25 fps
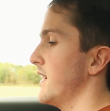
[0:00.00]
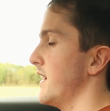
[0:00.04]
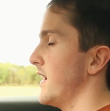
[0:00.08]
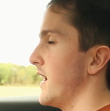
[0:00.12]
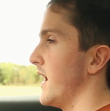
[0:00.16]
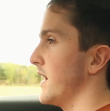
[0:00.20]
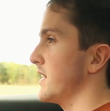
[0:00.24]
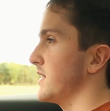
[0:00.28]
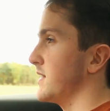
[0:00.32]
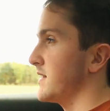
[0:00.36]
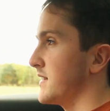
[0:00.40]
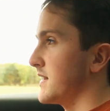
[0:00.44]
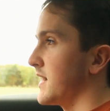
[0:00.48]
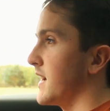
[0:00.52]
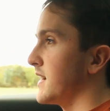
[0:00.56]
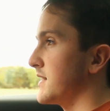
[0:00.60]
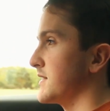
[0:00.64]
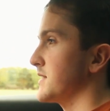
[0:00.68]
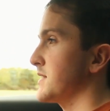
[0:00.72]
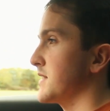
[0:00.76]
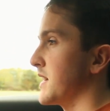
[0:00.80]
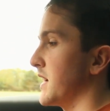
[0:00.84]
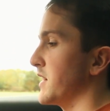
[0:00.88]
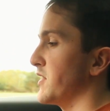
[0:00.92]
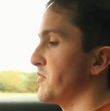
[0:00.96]
And that's
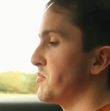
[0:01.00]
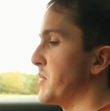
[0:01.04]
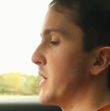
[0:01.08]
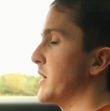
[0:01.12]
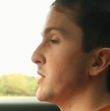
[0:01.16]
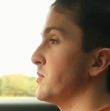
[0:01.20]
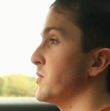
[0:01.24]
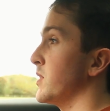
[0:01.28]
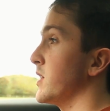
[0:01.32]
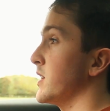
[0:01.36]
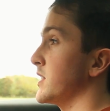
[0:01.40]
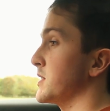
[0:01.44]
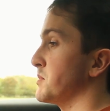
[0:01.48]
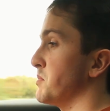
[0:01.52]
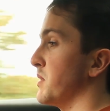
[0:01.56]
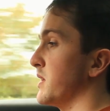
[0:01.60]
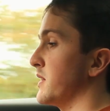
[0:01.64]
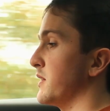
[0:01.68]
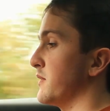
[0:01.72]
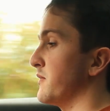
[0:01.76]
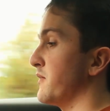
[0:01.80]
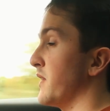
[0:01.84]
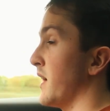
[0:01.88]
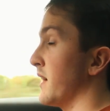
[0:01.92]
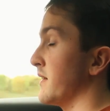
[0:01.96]
kind of made worse by the
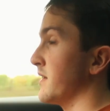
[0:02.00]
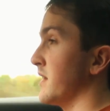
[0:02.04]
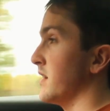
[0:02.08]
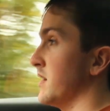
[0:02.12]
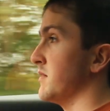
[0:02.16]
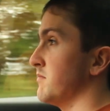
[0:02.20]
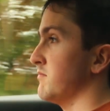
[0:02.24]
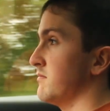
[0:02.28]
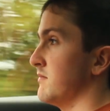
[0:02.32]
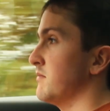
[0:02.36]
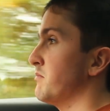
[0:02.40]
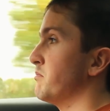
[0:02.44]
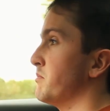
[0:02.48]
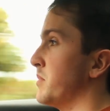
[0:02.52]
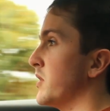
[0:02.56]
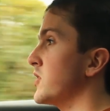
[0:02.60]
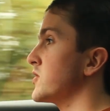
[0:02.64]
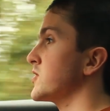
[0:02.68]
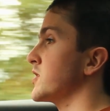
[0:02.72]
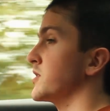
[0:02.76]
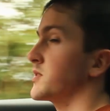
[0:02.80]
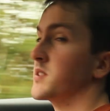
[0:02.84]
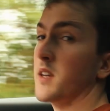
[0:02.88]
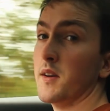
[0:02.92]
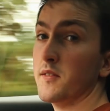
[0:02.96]
fact that
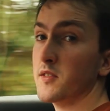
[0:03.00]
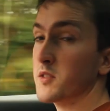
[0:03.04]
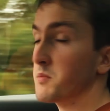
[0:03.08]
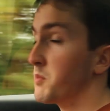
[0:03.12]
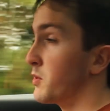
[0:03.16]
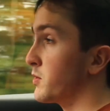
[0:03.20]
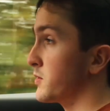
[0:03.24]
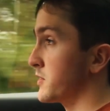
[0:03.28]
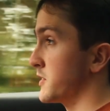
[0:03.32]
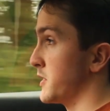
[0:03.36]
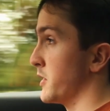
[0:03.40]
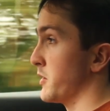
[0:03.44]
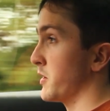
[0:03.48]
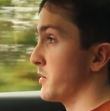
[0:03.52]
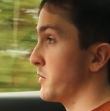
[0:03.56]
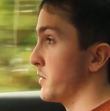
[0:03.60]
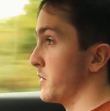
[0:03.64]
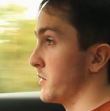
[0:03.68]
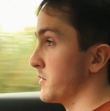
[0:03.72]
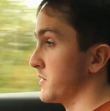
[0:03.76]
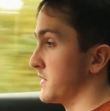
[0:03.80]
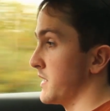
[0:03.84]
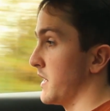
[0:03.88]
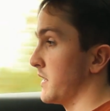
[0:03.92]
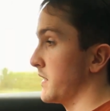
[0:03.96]
Peugeots have small steering
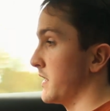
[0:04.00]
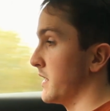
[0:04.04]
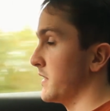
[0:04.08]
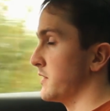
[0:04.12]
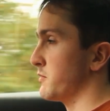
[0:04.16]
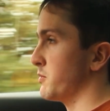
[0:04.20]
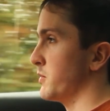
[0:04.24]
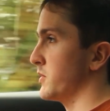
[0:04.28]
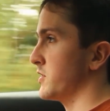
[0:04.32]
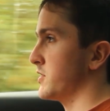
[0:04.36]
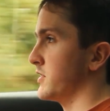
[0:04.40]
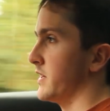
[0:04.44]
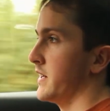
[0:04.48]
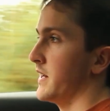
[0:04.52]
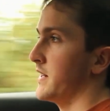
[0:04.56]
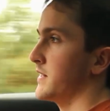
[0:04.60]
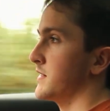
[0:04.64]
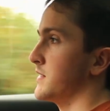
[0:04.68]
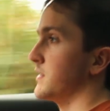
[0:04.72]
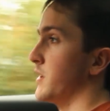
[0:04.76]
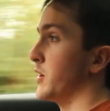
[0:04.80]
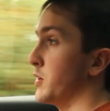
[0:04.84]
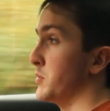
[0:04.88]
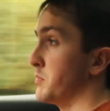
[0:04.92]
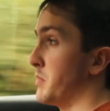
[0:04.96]
wheels nowadays, which is
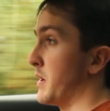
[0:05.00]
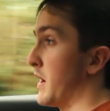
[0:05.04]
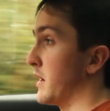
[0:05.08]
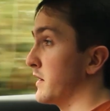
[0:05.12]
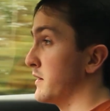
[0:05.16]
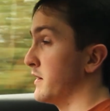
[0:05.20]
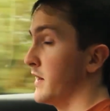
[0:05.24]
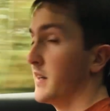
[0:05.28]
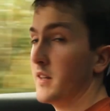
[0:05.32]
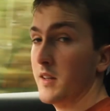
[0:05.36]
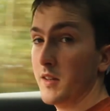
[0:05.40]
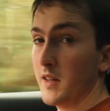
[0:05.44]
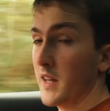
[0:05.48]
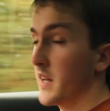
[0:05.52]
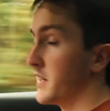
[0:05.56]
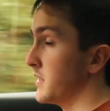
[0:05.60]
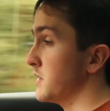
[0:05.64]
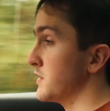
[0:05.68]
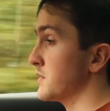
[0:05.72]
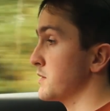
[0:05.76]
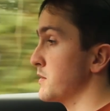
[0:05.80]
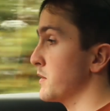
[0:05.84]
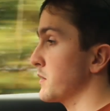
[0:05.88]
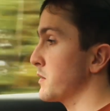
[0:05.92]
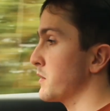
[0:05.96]
no bad thing, you get
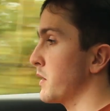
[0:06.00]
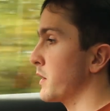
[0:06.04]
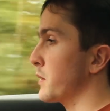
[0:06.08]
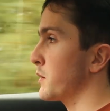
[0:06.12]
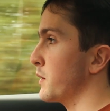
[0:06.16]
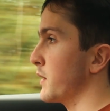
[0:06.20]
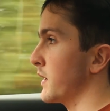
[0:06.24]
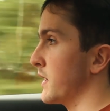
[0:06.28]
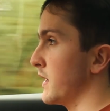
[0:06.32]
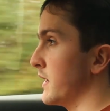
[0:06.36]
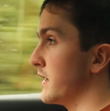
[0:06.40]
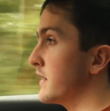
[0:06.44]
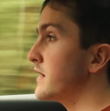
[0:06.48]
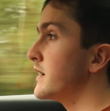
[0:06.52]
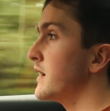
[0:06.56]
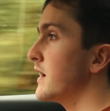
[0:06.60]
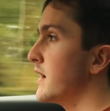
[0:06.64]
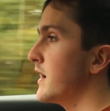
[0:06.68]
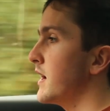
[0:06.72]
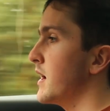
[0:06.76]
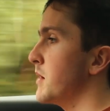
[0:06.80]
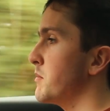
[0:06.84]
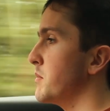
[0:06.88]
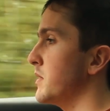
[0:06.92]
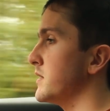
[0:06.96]
used to it quite quickly.
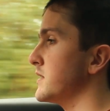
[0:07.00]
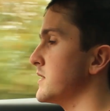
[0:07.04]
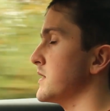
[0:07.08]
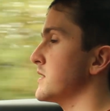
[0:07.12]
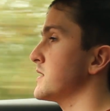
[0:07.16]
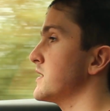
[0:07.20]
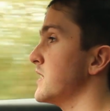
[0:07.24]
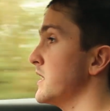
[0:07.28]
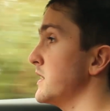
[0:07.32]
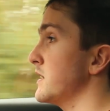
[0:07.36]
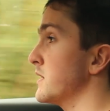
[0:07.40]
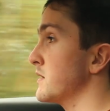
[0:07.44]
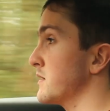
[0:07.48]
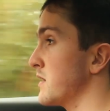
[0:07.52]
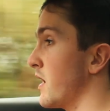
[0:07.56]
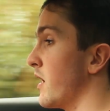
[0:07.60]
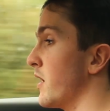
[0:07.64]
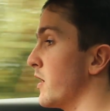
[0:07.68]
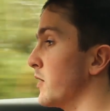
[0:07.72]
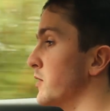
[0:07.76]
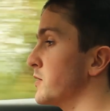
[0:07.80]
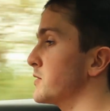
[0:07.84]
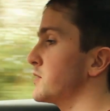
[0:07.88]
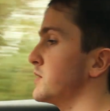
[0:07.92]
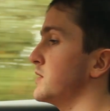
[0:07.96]
But to see the
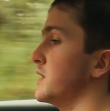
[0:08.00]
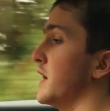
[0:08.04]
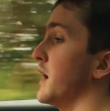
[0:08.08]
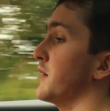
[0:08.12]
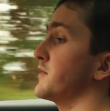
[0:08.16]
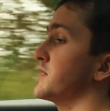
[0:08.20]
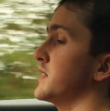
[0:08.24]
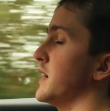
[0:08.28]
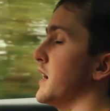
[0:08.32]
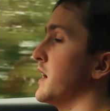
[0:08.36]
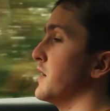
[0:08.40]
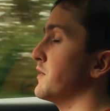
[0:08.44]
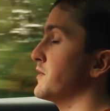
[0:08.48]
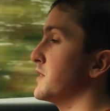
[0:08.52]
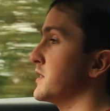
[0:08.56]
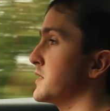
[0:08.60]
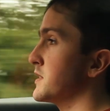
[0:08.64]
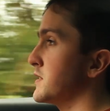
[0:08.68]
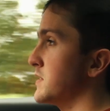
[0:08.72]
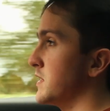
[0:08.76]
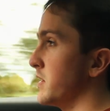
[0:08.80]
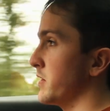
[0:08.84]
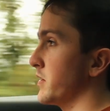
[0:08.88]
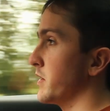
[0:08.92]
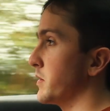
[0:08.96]
dials, you have to have the
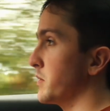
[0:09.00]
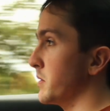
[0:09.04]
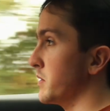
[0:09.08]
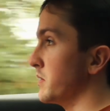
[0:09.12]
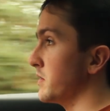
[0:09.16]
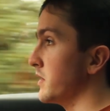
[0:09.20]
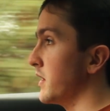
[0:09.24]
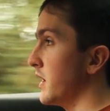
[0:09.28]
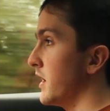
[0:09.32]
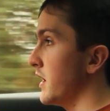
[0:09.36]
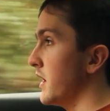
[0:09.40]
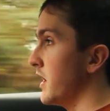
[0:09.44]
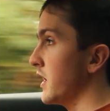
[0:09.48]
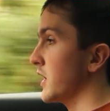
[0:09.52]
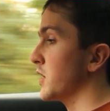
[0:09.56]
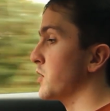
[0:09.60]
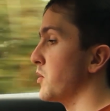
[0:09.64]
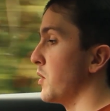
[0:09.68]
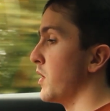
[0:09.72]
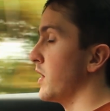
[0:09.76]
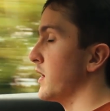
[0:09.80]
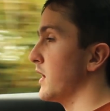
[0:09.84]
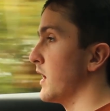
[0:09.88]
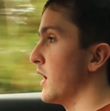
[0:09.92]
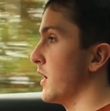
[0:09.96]
steering wheel
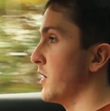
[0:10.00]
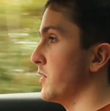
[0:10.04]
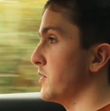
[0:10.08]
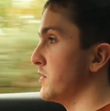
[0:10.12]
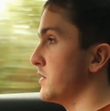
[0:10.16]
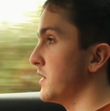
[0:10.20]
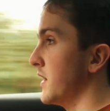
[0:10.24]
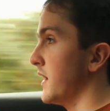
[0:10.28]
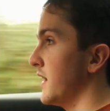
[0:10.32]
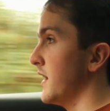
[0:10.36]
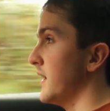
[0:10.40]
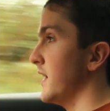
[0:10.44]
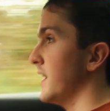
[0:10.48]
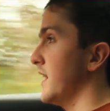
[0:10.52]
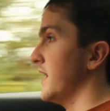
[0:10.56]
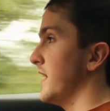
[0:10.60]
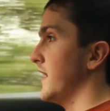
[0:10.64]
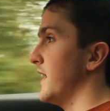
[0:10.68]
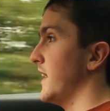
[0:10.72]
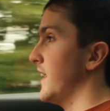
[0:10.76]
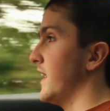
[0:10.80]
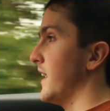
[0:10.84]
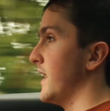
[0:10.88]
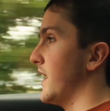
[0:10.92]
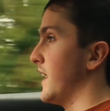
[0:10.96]
quite low.
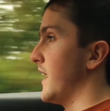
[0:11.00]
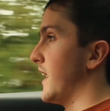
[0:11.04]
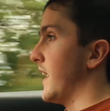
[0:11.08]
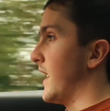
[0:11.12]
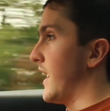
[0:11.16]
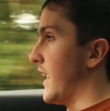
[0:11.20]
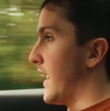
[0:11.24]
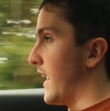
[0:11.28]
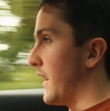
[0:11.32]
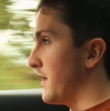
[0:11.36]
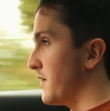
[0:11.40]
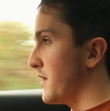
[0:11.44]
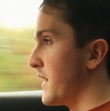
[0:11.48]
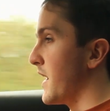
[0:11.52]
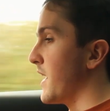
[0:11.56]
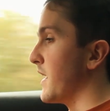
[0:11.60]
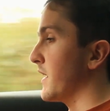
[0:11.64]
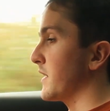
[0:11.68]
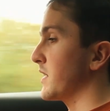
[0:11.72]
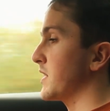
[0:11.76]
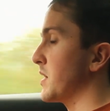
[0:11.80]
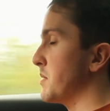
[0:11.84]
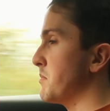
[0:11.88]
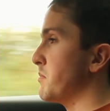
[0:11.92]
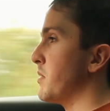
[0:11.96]
And that,
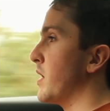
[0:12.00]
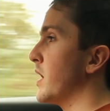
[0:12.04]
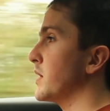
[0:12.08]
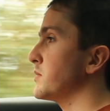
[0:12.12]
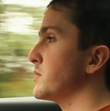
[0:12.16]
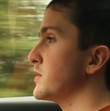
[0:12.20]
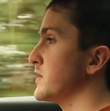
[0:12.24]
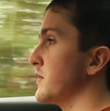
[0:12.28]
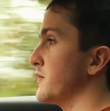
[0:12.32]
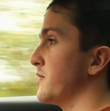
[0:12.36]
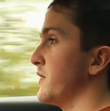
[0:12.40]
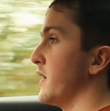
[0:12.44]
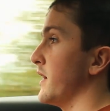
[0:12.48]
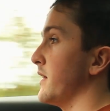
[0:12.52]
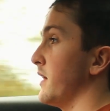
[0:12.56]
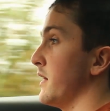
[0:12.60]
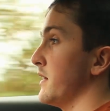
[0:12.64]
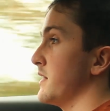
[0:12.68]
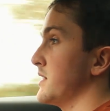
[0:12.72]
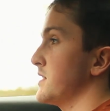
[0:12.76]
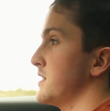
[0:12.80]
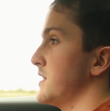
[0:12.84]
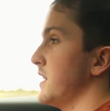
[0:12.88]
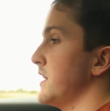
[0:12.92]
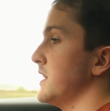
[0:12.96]
combined with the fact that the
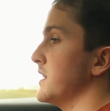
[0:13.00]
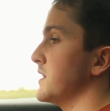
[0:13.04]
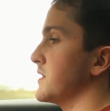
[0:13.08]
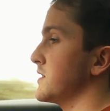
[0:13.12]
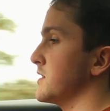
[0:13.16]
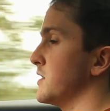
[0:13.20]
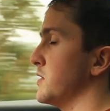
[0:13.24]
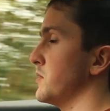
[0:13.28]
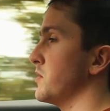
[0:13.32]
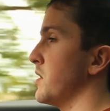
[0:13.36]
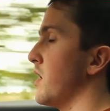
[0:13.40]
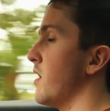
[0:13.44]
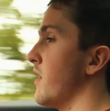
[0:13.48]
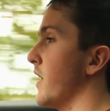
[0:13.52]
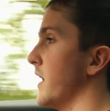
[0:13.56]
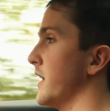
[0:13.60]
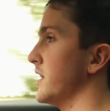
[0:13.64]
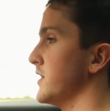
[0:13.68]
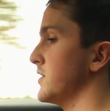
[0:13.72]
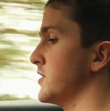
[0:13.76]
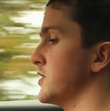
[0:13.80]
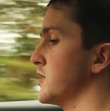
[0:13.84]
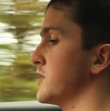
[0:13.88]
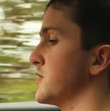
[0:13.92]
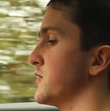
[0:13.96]
seat is too high, it
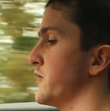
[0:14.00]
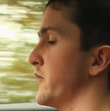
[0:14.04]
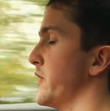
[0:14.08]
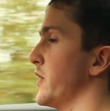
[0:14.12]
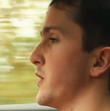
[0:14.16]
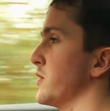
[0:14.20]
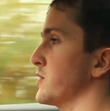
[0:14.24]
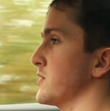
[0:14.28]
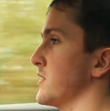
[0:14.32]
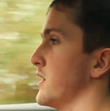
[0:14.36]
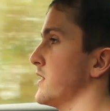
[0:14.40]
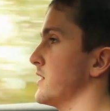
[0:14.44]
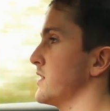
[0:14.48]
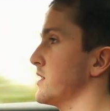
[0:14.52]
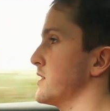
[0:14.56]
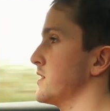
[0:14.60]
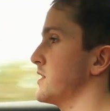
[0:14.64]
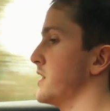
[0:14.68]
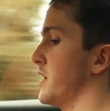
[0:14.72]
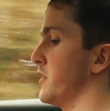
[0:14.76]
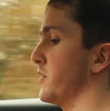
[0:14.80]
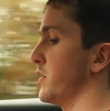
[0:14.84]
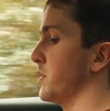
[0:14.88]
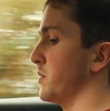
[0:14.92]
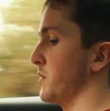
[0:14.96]
just feels like the
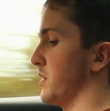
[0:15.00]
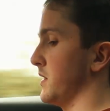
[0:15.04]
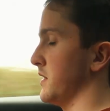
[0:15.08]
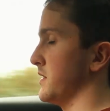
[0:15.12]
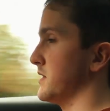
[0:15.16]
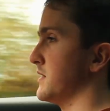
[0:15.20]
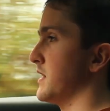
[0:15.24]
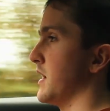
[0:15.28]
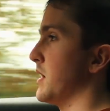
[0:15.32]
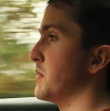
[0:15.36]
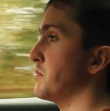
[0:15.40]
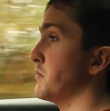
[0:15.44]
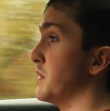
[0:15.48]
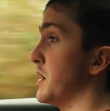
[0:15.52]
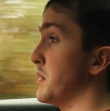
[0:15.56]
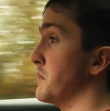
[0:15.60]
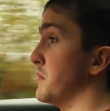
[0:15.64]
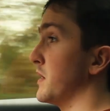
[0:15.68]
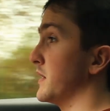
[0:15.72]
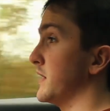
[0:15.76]
steering wheel is down by my